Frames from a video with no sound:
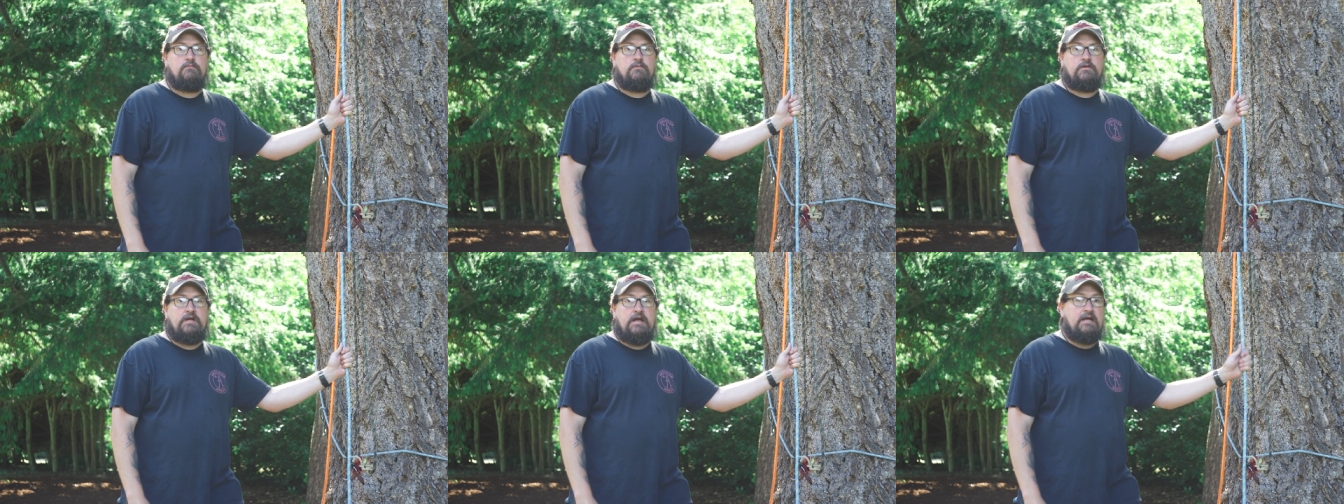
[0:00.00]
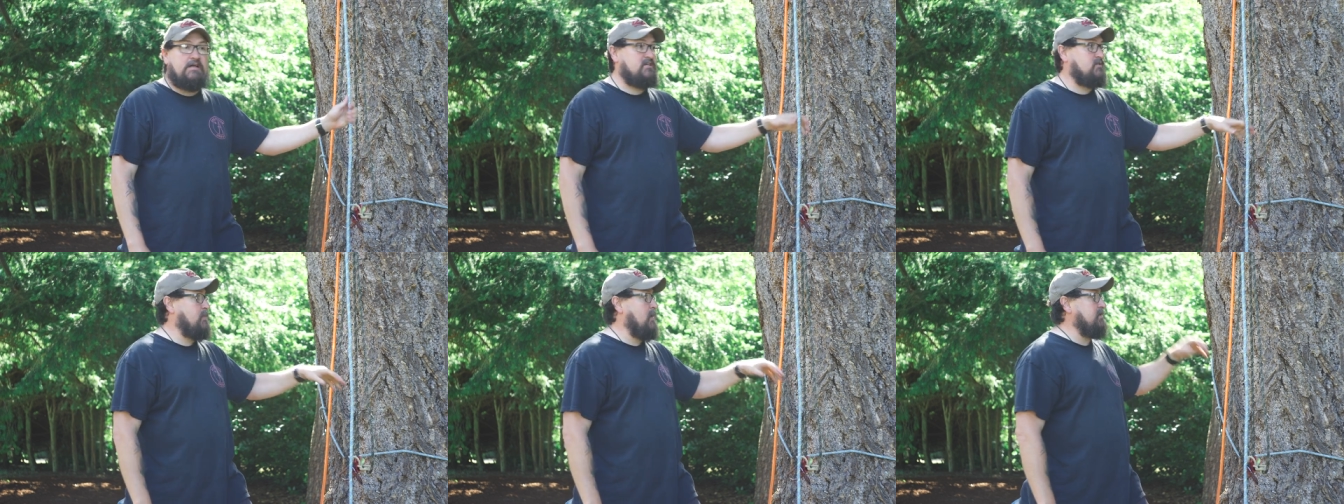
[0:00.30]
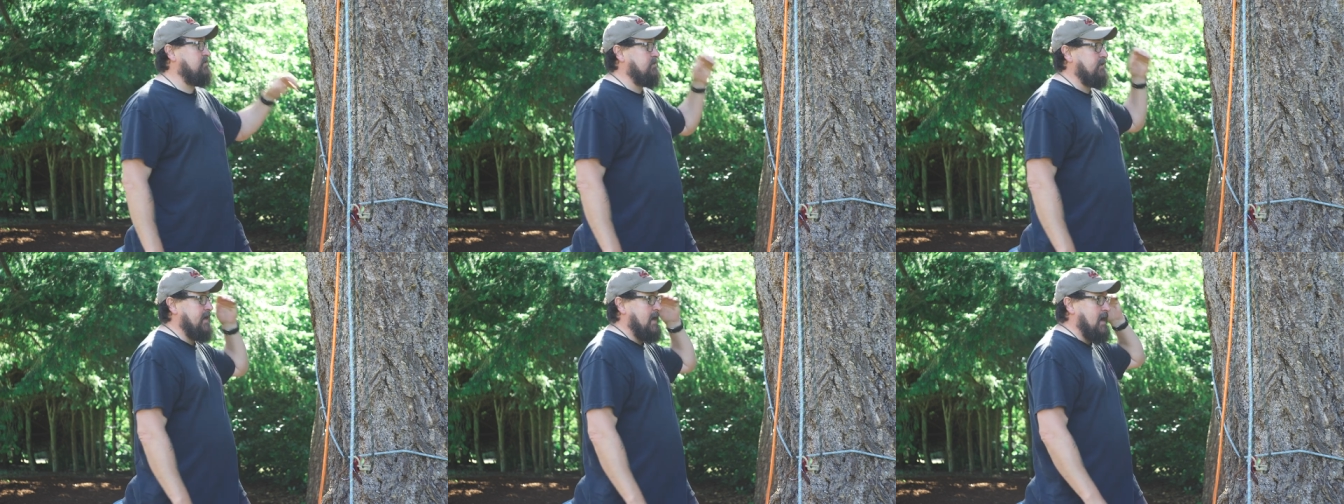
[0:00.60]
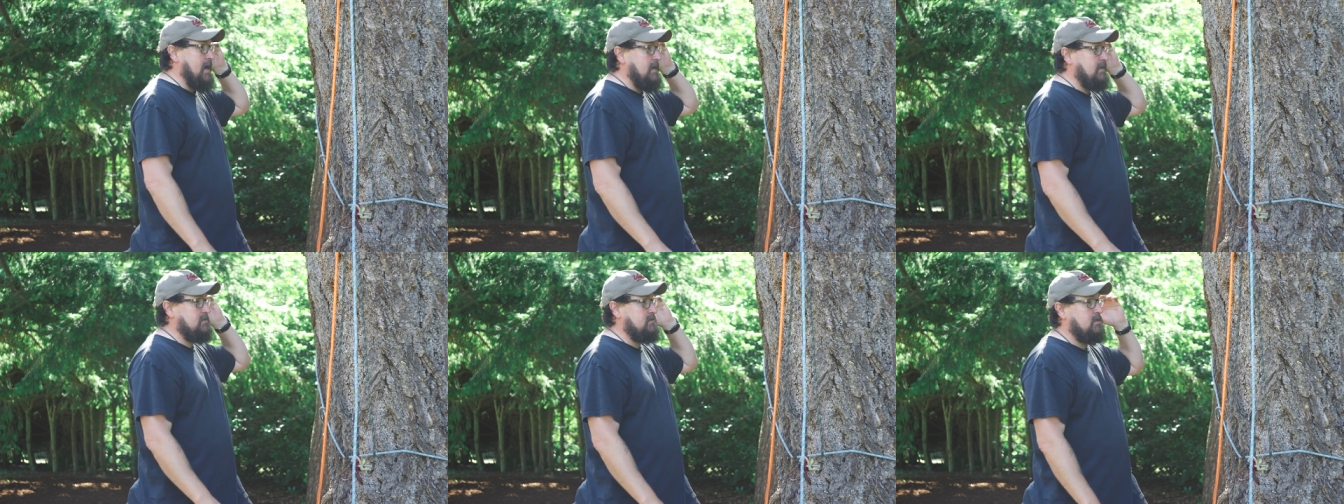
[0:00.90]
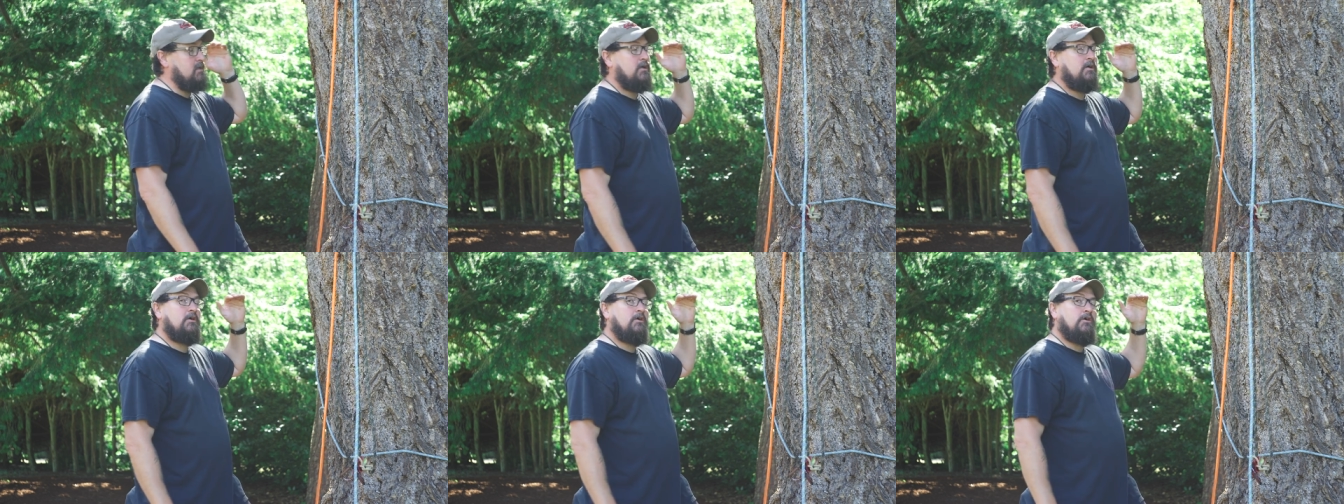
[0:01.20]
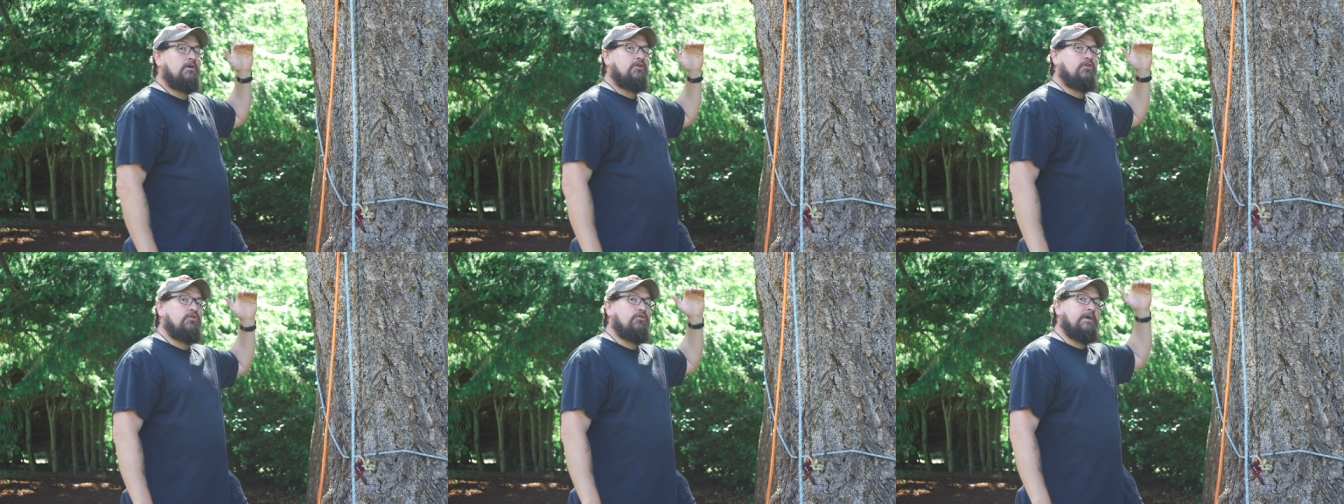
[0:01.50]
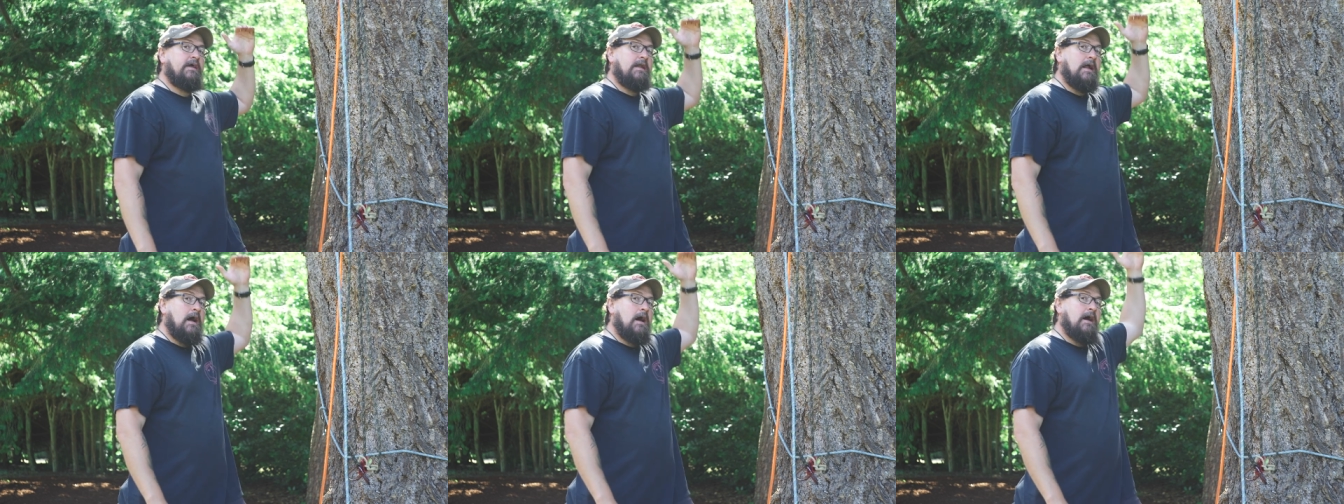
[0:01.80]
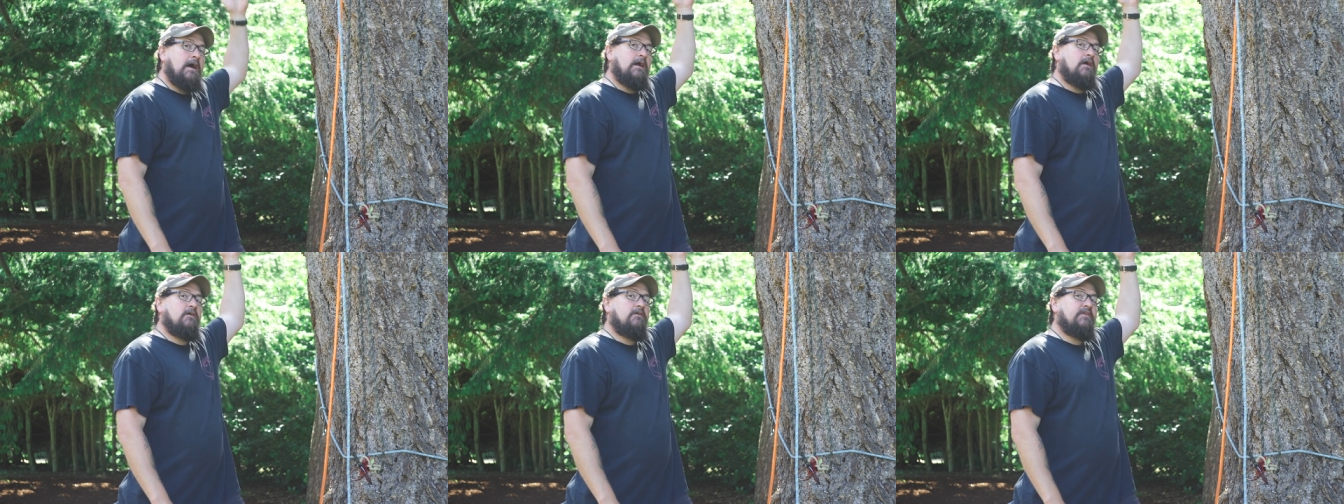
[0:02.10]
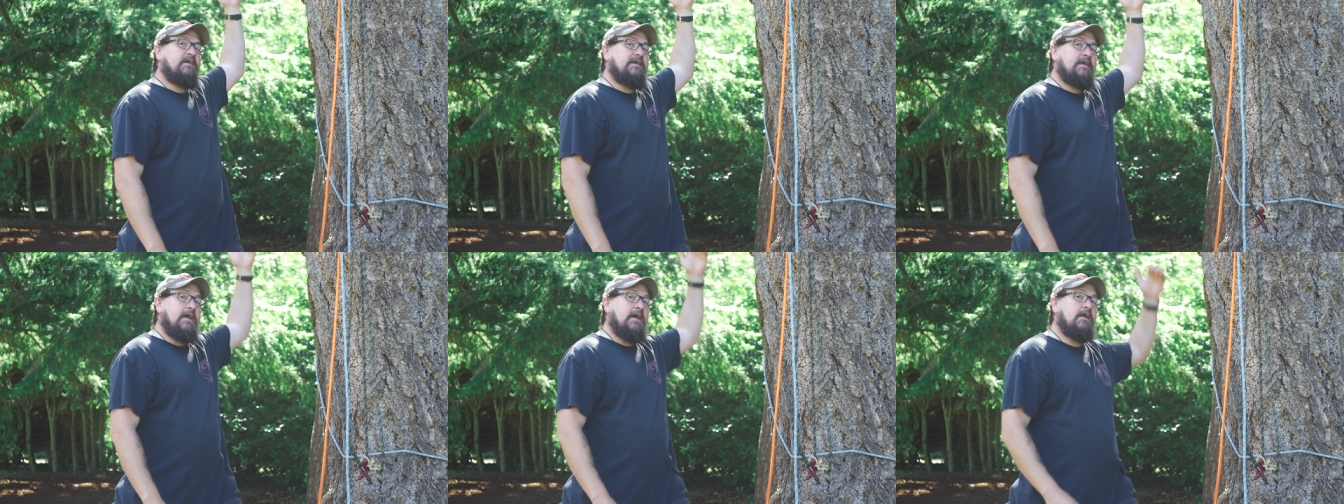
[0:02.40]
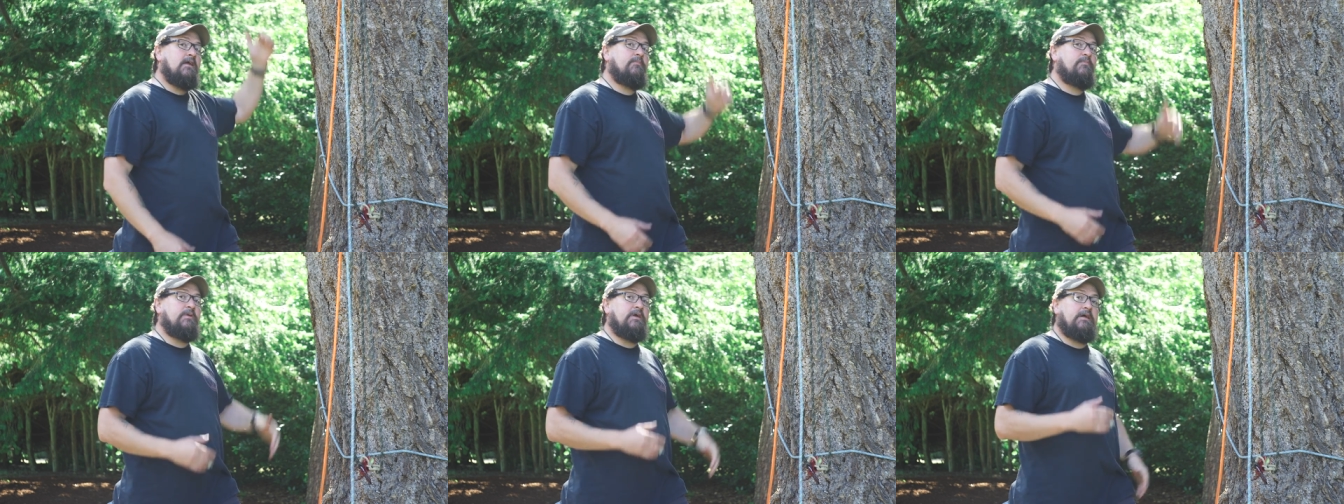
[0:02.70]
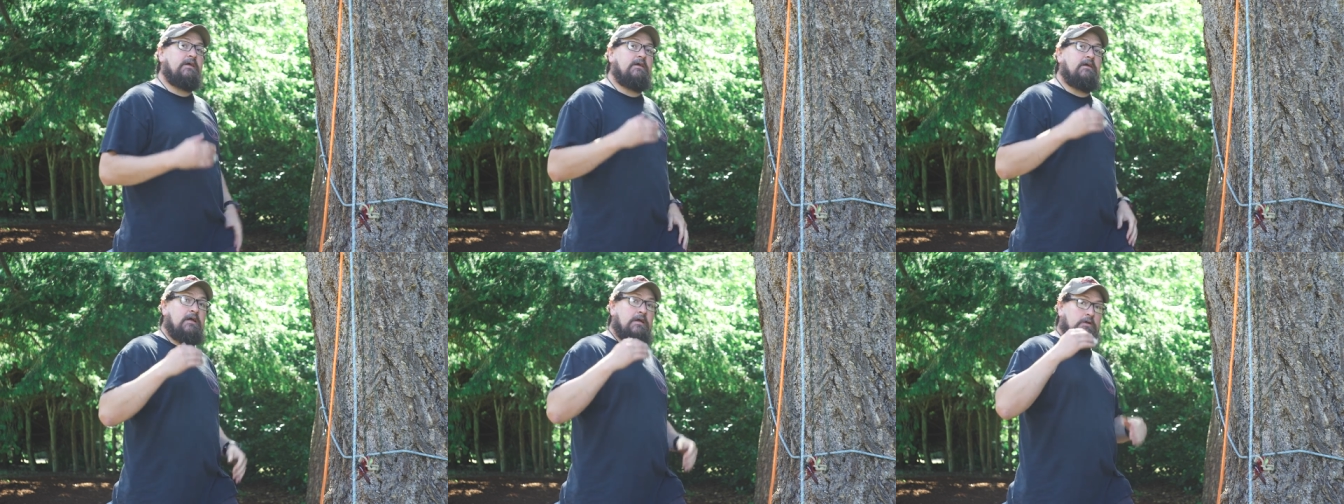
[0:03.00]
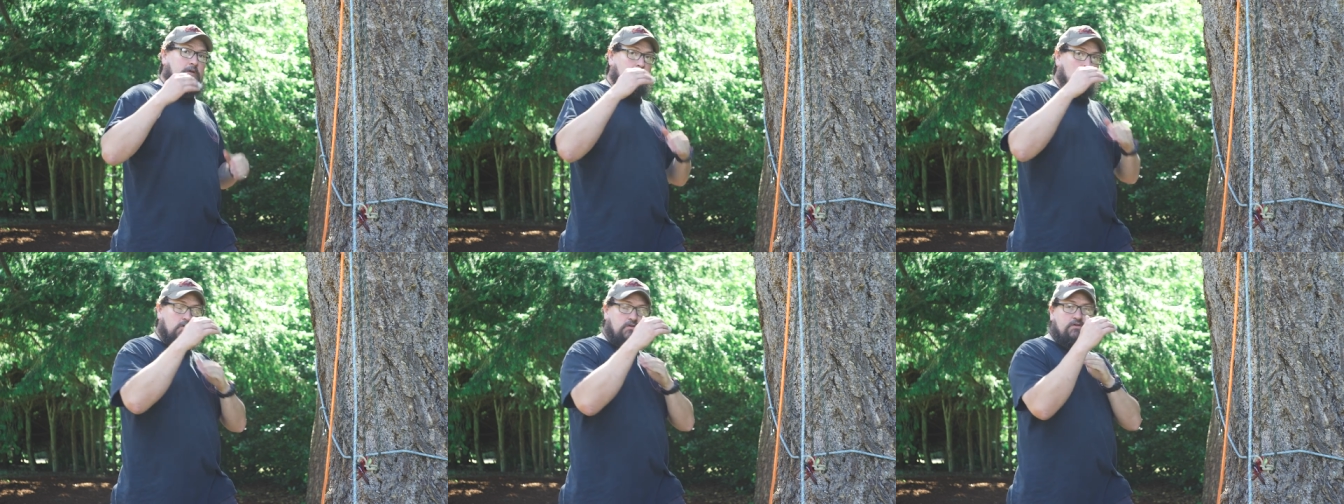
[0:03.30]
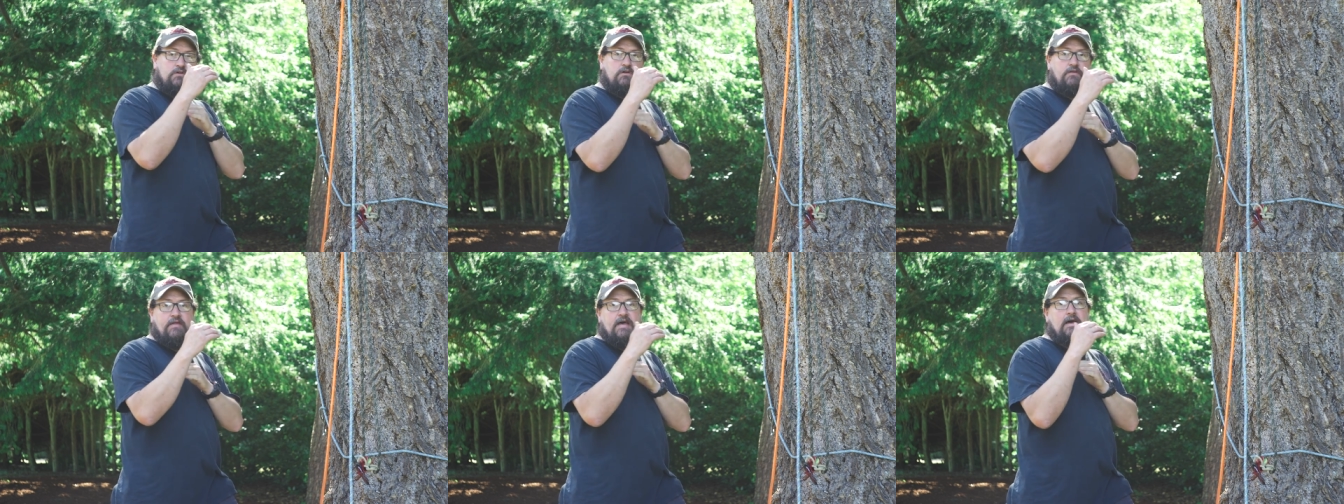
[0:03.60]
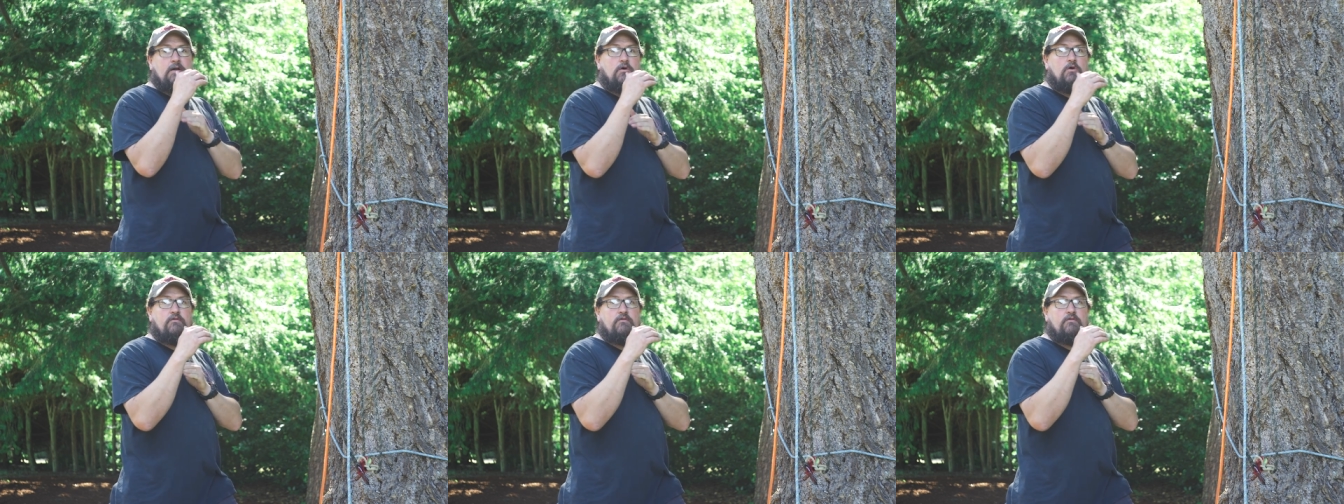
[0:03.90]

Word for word: Okay, especially as you get higher in the canopy and closer to that